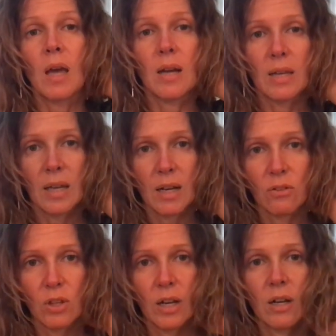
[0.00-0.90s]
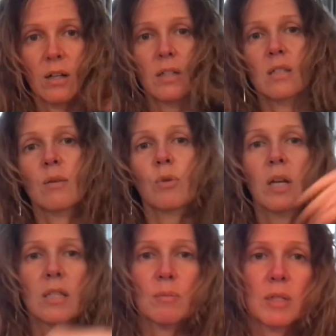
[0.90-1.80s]
And I get out there and someone
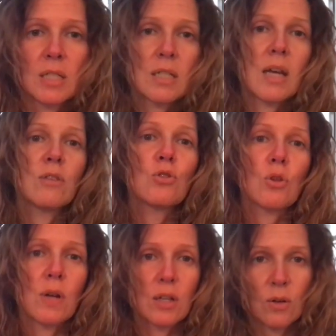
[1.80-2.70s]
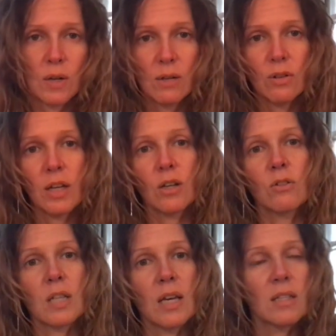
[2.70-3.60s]
asked me to dance, so I go out and I go
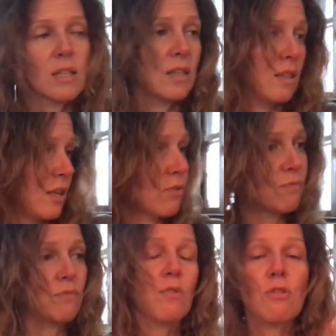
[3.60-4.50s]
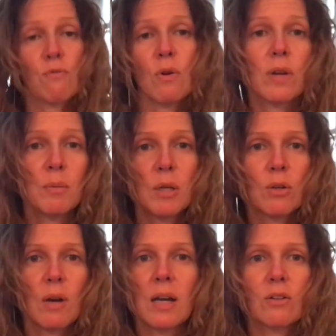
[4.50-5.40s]
dance, and they're throwing me
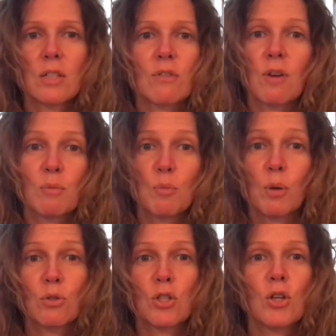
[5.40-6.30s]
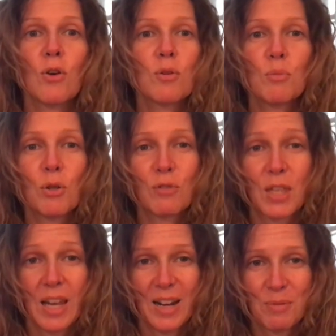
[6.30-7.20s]
around as if I'm supposed to know the moves
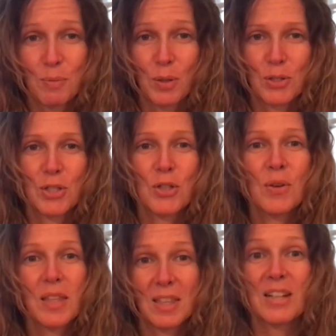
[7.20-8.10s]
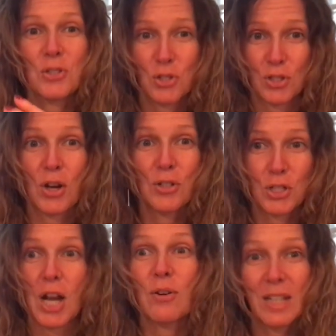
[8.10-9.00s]
that I'm supposed to do, and then they start
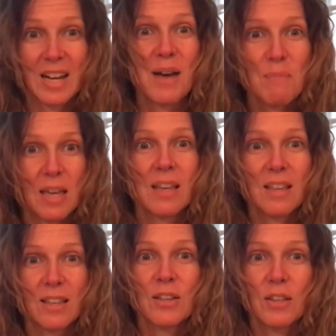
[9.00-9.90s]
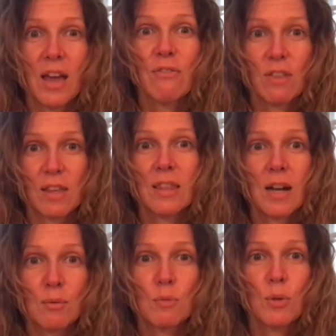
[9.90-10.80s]
shouting at me everything that
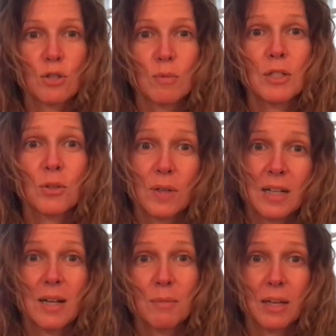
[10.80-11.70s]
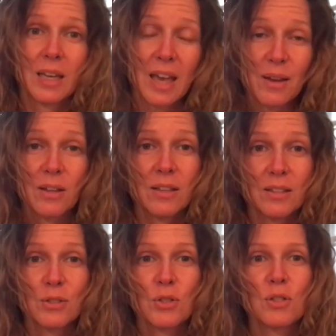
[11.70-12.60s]
I'm supposed to be doing, and I'm like, hey,
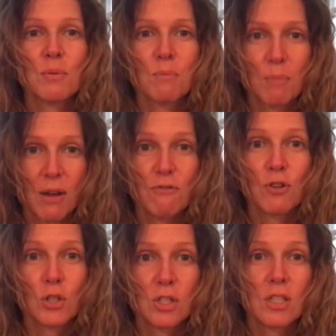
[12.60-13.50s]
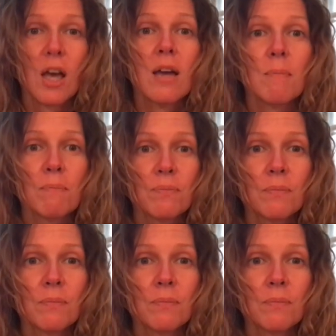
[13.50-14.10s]
this is my first time.